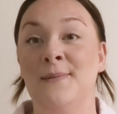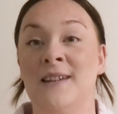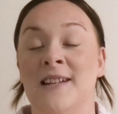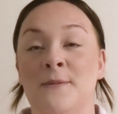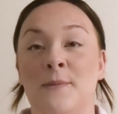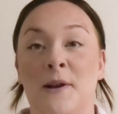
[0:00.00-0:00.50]

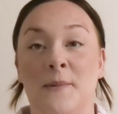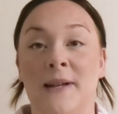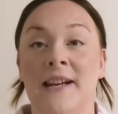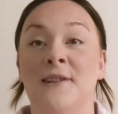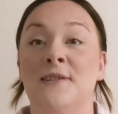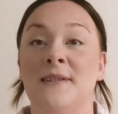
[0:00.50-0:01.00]
Tessa
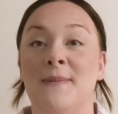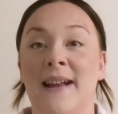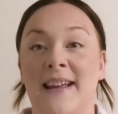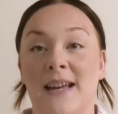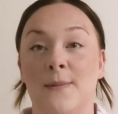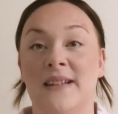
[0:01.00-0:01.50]
Monopoly,
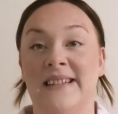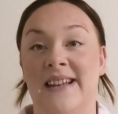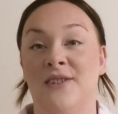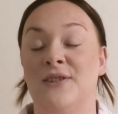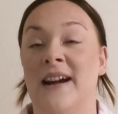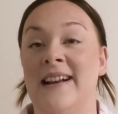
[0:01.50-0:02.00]
Cosmetic Chemist
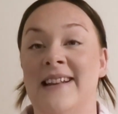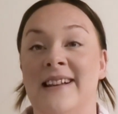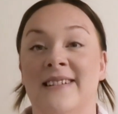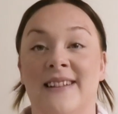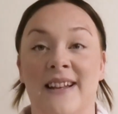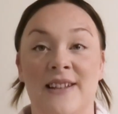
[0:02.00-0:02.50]
and Trainer here
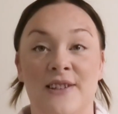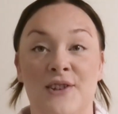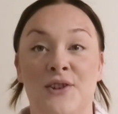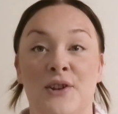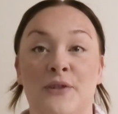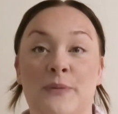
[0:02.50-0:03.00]
at the
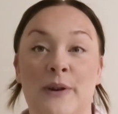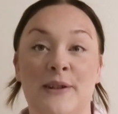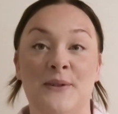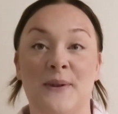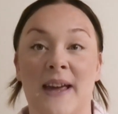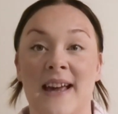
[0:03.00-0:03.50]
Institute of
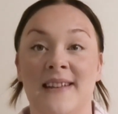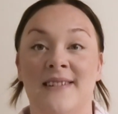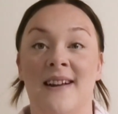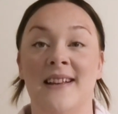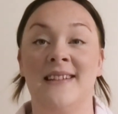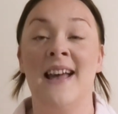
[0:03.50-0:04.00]
Personal Care
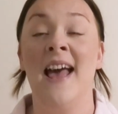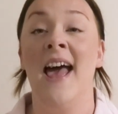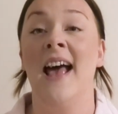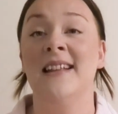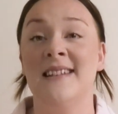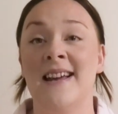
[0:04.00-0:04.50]
Science.
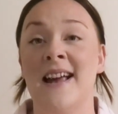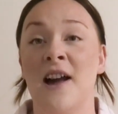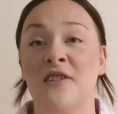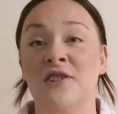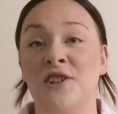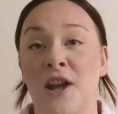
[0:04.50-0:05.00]
And today I'm
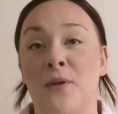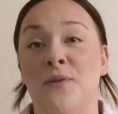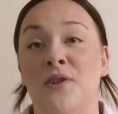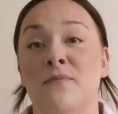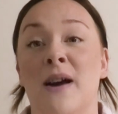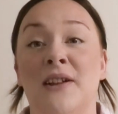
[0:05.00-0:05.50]
going to share with
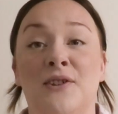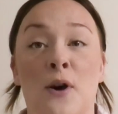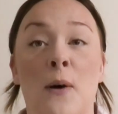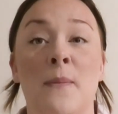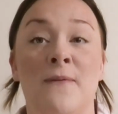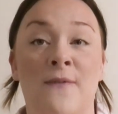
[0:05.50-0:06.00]
you my
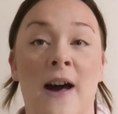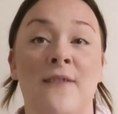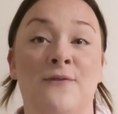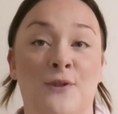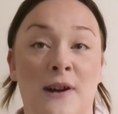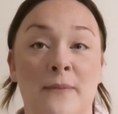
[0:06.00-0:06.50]
top
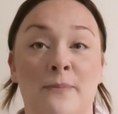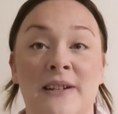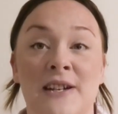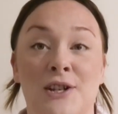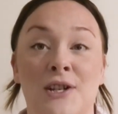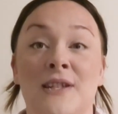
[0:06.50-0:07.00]
5 trend
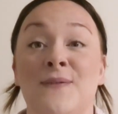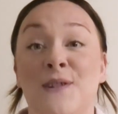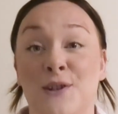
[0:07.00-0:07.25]
predictions for